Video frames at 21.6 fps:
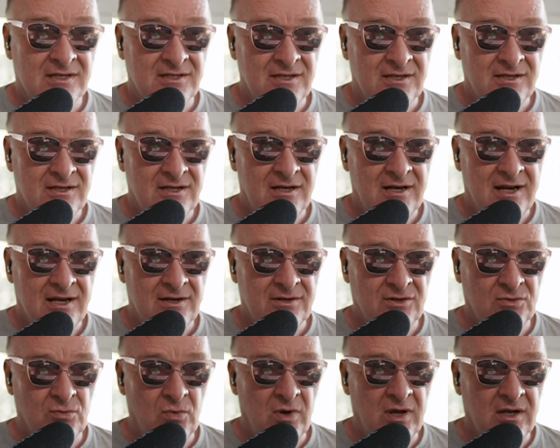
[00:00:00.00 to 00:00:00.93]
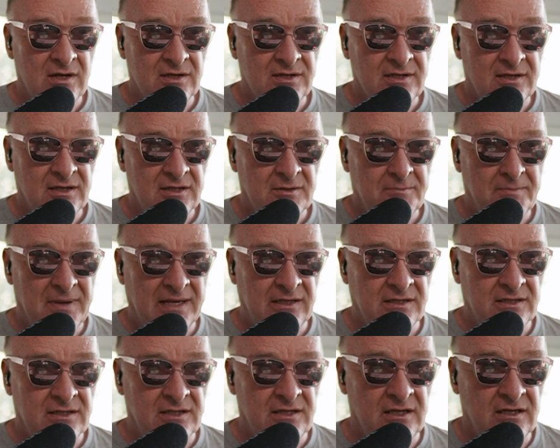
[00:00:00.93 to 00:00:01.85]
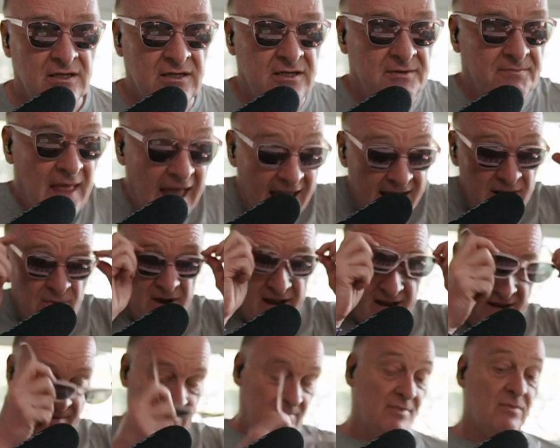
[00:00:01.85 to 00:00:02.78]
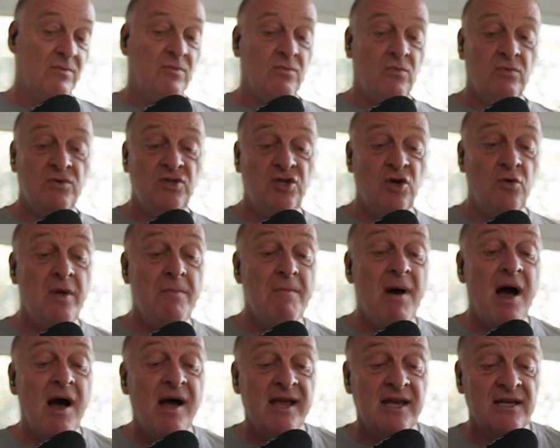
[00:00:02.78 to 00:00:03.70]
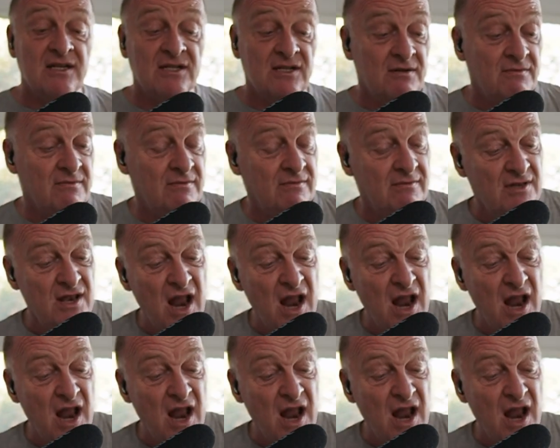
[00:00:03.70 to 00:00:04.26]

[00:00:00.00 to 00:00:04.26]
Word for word: doesn't turn out as well as expected. Anyway, do we mind?